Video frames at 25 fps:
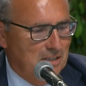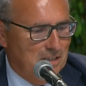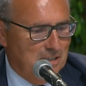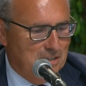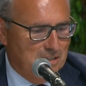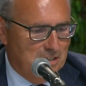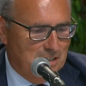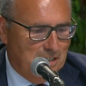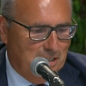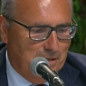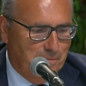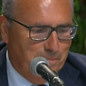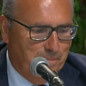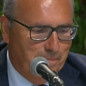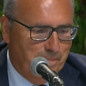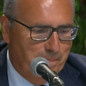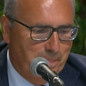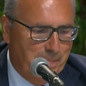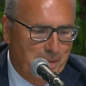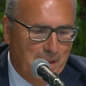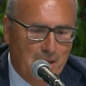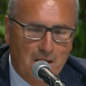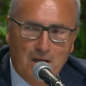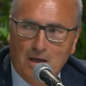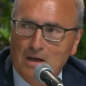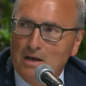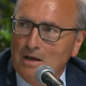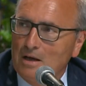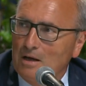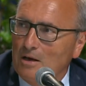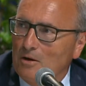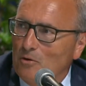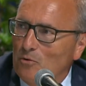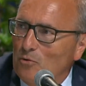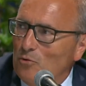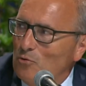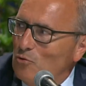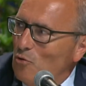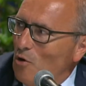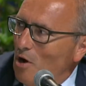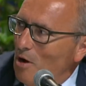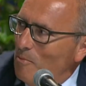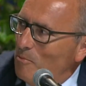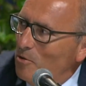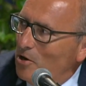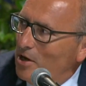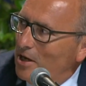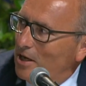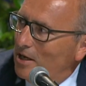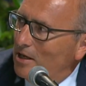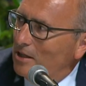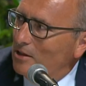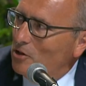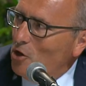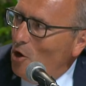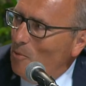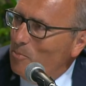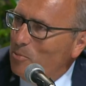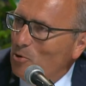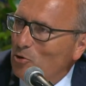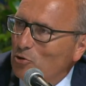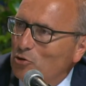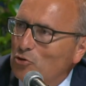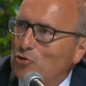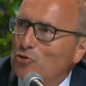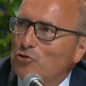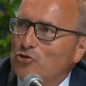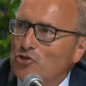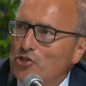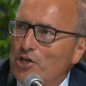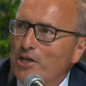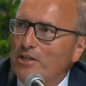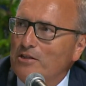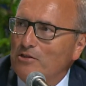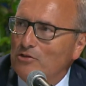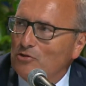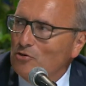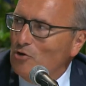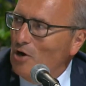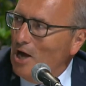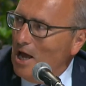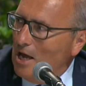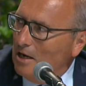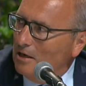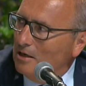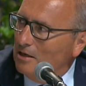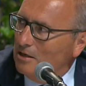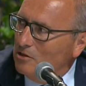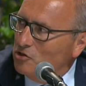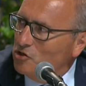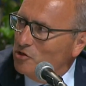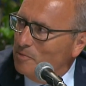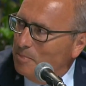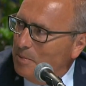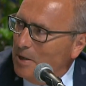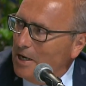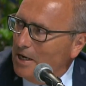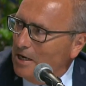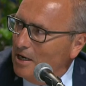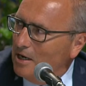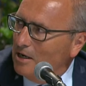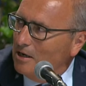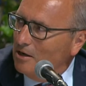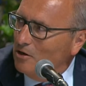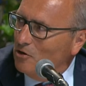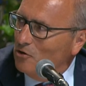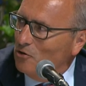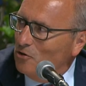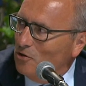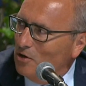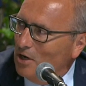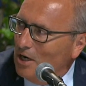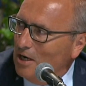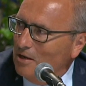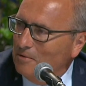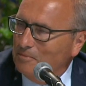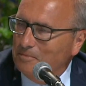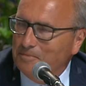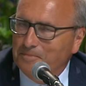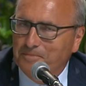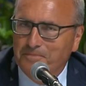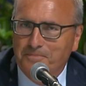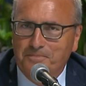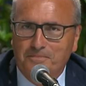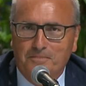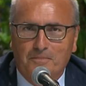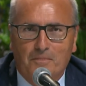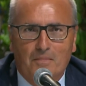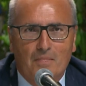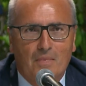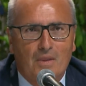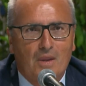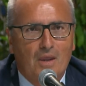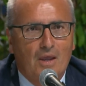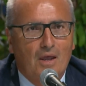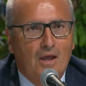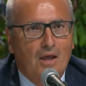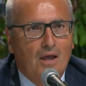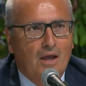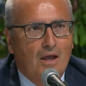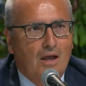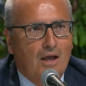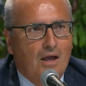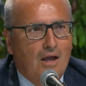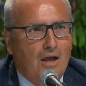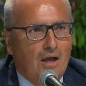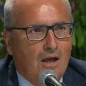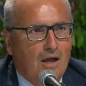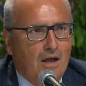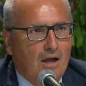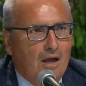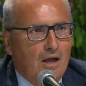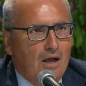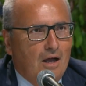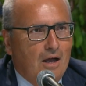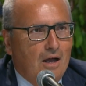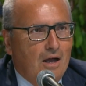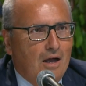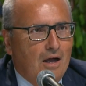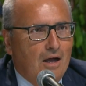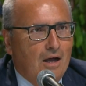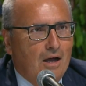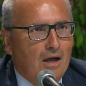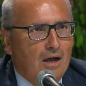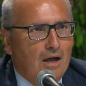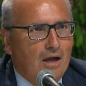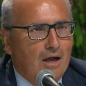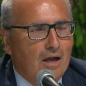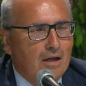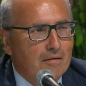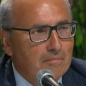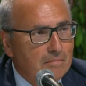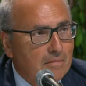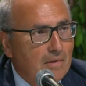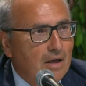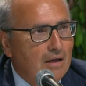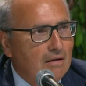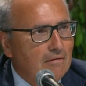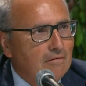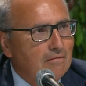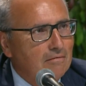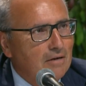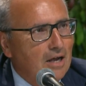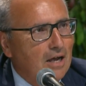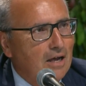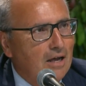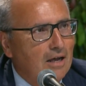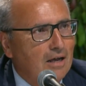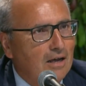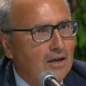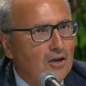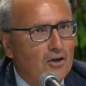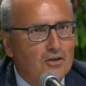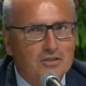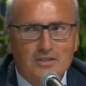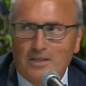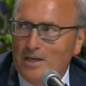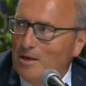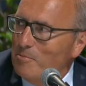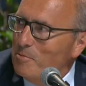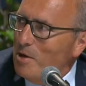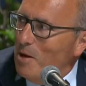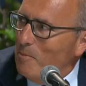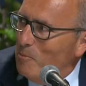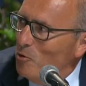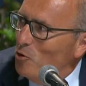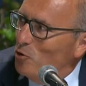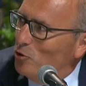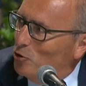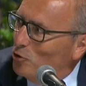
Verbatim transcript: let's think about Saint Francis of Assisi, a man that after eight hundred years still talks to us.